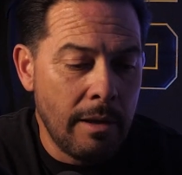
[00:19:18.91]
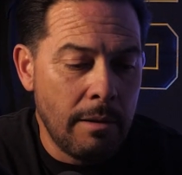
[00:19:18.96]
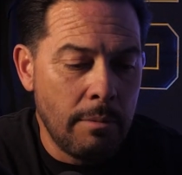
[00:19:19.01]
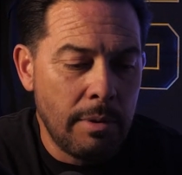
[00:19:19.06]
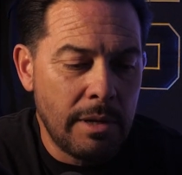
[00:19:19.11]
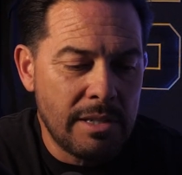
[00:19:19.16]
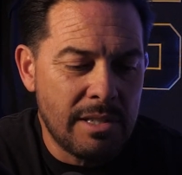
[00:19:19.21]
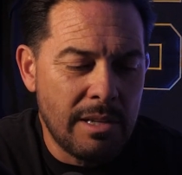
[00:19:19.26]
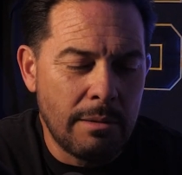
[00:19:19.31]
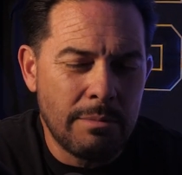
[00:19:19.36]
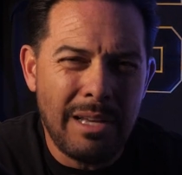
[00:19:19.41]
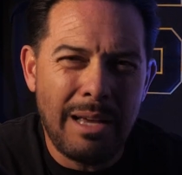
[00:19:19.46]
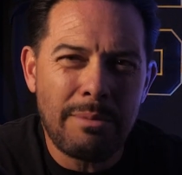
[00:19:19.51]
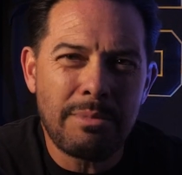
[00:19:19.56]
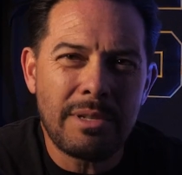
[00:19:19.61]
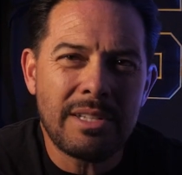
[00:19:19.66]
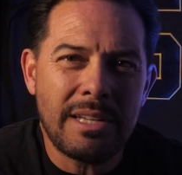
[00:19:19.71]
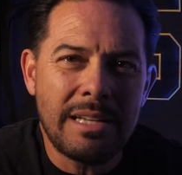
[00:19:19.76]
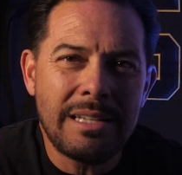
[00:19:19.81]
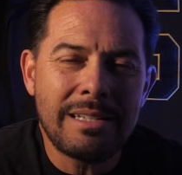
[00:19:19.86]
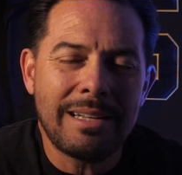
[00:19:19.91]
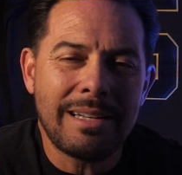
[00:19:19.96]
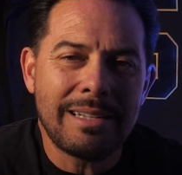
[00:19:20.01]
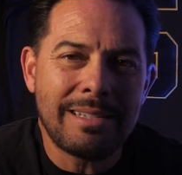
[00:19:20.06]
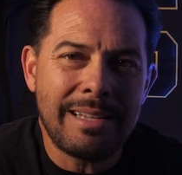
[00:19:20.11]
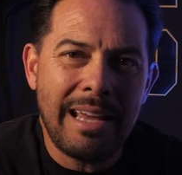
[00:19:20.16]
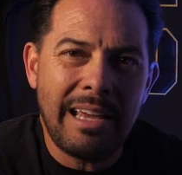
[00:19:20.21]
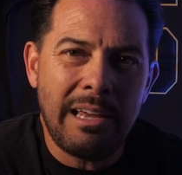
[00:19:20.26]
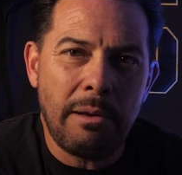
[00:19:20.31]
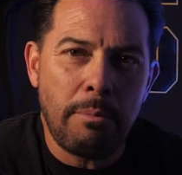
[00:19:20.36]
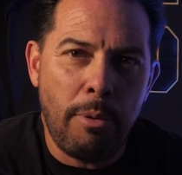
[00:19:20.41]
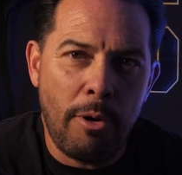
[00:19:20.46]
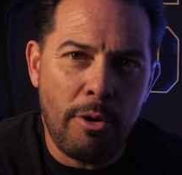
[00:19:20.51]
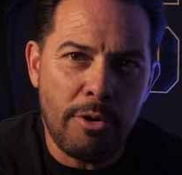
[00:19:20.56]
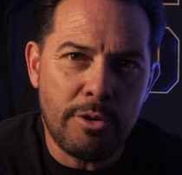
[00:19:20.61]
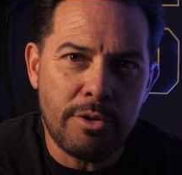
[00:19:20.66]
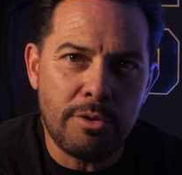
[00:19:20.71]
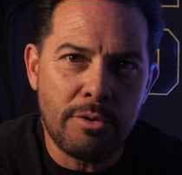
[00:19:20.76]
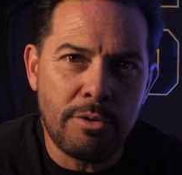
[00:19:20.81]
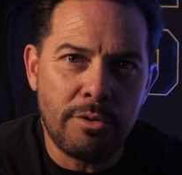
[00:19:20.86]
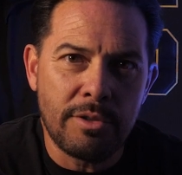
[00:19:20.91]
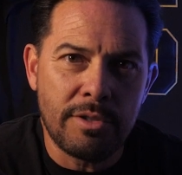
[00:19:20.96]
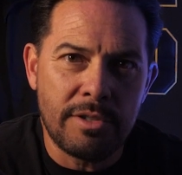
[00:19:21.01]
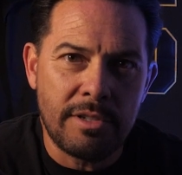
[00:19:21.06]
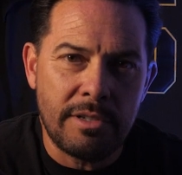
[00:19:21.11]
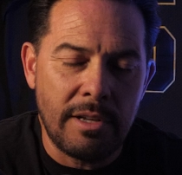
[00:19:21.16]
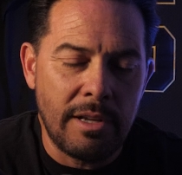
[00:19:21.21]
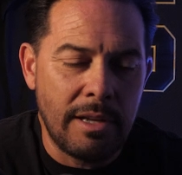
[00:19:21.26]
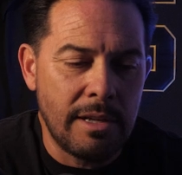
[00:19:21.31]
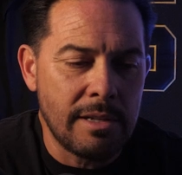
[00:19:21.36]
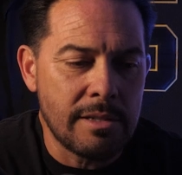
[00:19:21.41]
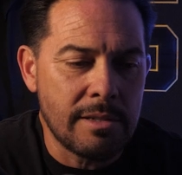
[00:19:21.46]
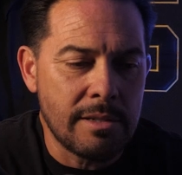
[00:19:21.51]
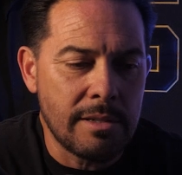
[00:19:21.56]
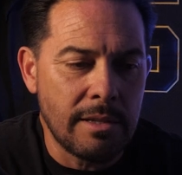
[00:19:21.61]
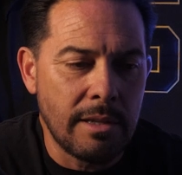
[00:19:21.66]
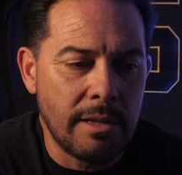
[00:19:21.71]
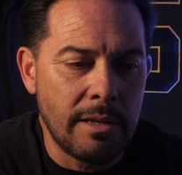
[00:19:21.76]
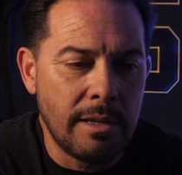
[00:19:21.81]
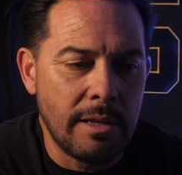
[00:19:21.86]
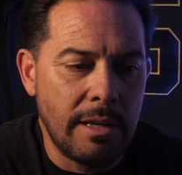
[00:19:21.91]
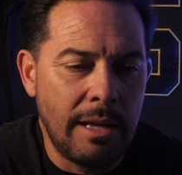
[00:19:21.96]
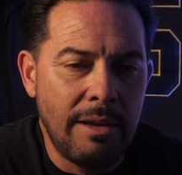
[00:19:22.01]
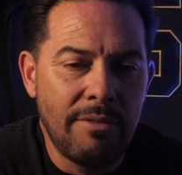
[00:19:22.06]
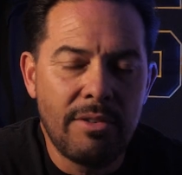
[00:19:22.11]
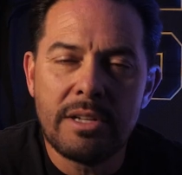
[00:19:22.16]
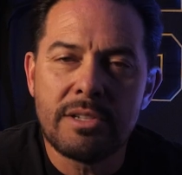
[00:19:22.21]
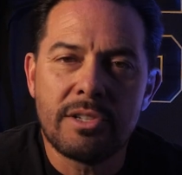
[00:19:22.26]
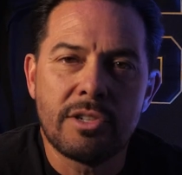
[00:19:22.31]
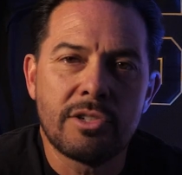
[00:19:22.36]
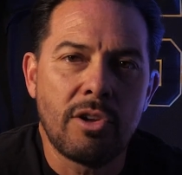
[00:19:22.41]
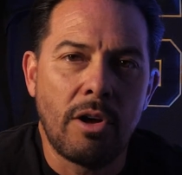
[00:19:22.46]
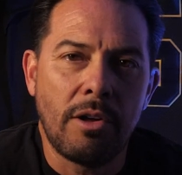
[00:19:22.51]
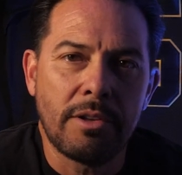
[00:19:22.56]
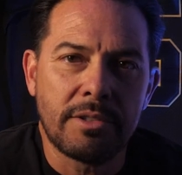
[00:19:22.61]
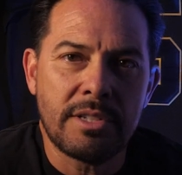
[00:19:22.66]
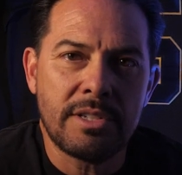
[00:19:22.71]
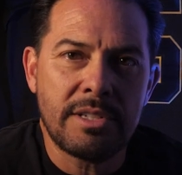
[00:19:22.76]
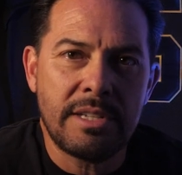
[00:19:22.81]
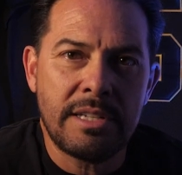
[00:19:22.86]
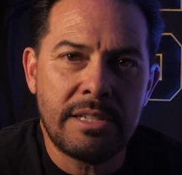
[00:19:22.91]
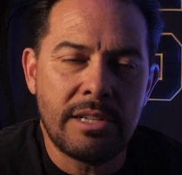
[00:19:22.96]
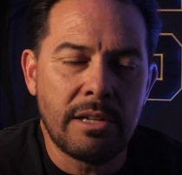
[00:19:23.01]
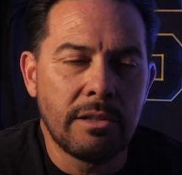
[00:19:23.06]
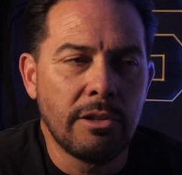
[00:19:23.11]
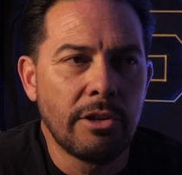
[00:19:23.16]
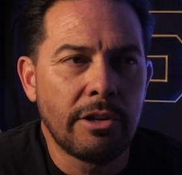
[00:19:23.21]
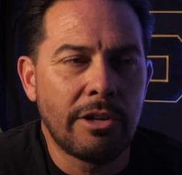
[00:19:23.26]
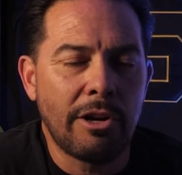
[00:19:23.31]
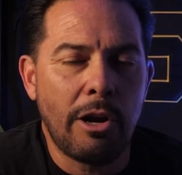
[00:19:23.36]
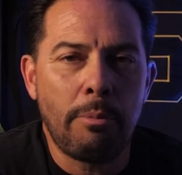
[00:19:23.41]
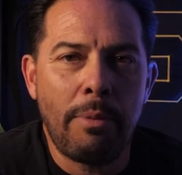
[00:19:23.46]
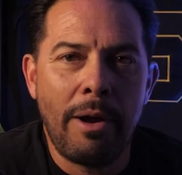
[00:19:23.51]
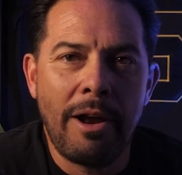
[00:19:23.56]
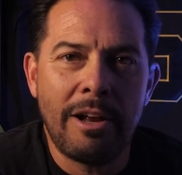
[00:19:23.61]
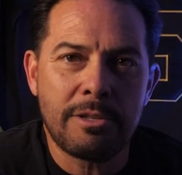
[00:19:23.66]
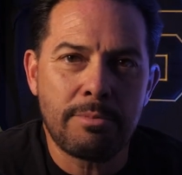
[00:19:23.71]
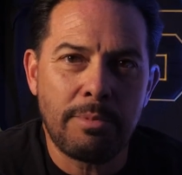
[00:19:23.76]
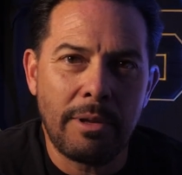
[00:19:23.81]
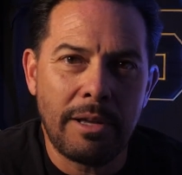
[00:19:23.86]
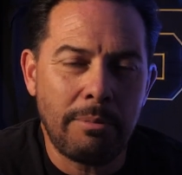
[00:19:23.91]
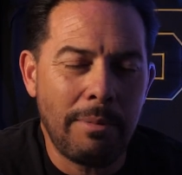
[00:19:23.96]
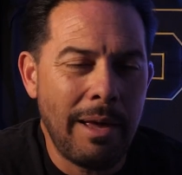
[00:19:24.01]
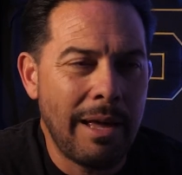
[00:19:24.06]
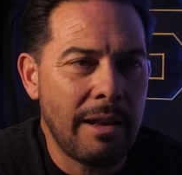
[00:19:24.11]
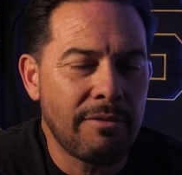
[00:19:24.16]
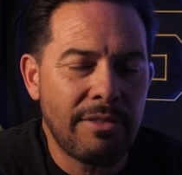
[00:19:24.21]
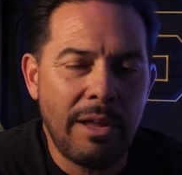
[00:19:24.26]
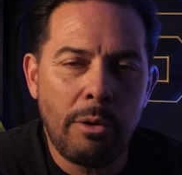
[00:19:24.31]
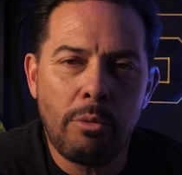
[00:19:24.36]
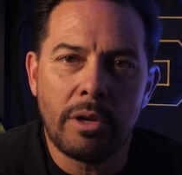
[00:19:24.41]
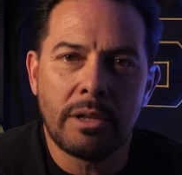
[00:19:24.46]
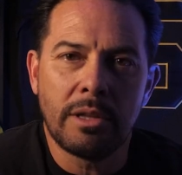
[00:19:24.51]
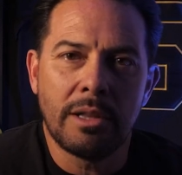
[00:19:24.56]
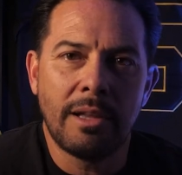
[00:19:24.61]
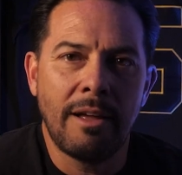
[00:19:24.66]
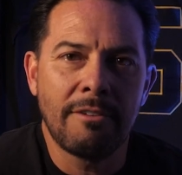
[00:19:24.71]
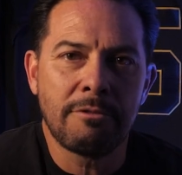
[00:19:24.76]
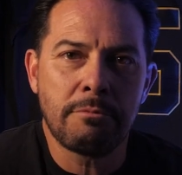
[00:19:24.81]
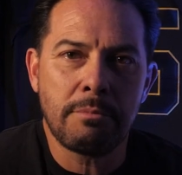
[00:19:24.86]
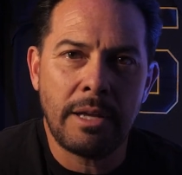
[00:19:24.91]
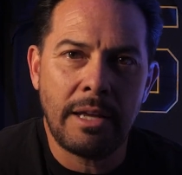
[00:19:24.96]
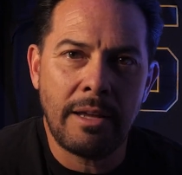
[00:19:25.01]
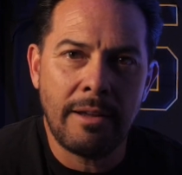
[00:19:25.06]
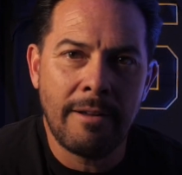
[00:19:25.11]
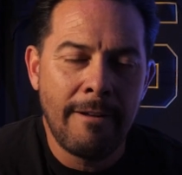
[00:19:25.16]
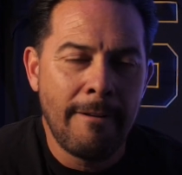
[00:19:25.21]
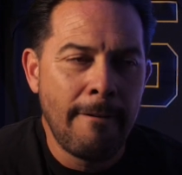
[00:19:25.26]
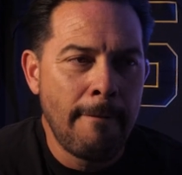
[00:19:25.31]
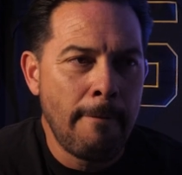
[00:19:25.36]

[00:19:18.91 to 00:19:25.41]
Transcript: Because sometimes it's easy to take it personal. As even as adults, it's easy to look at our parents and be like, man, if they would have loved me,